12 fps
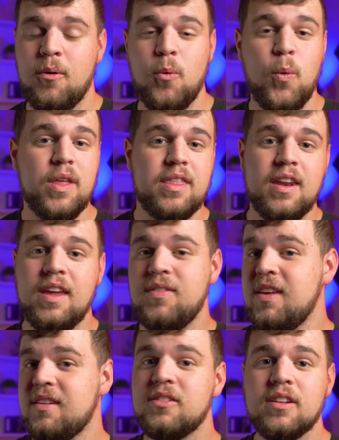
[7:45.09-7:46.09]
with any of
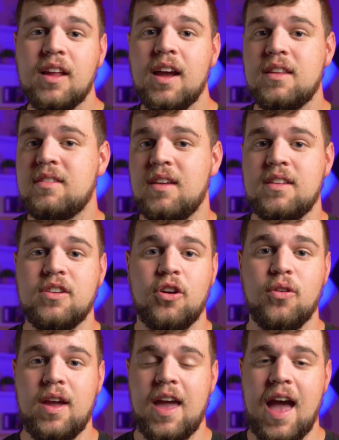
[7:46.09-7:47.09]
these other lights, it's a
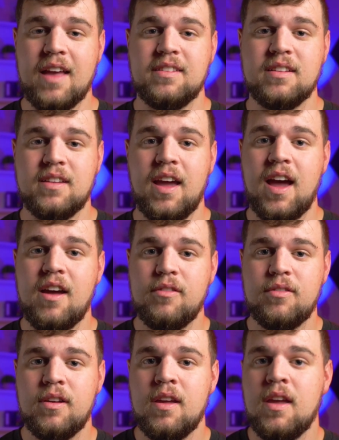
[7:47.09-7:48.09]
great asset to have.
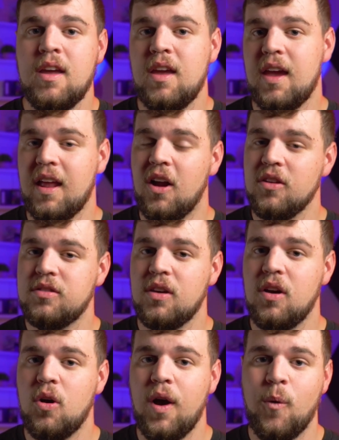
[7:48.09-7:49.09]
It
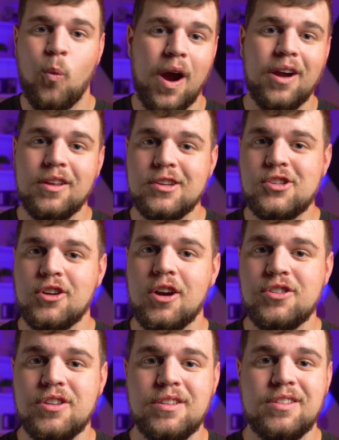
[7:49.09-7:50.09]
also wireless
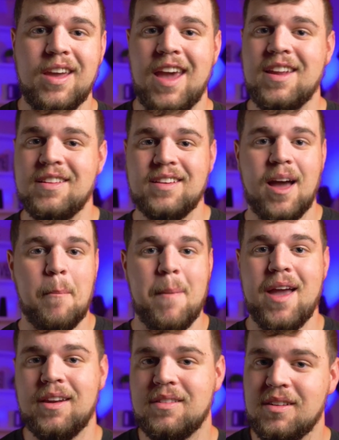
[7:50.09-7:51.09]
charges, and it's got
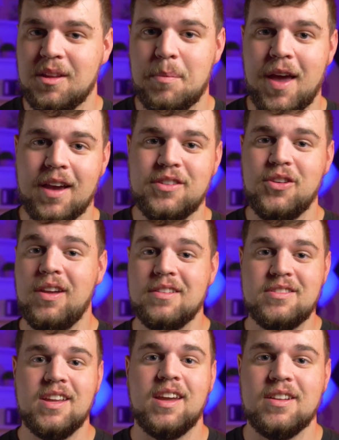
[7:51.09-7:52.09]
magnets on the back, so you can
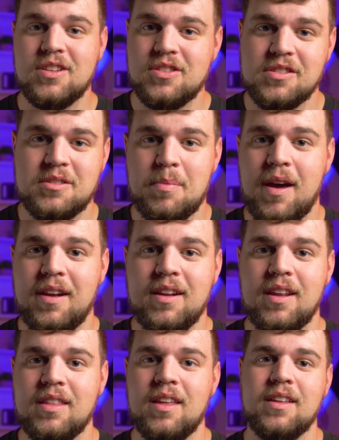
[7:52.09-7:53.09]
stick it to just about
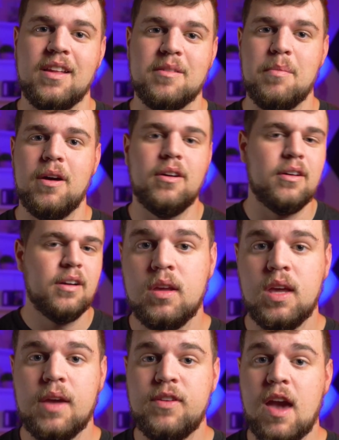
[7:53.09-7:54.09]
anything that's metal.
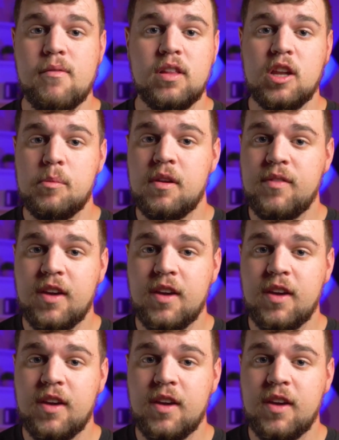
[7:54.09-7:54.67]
If you have a little bit of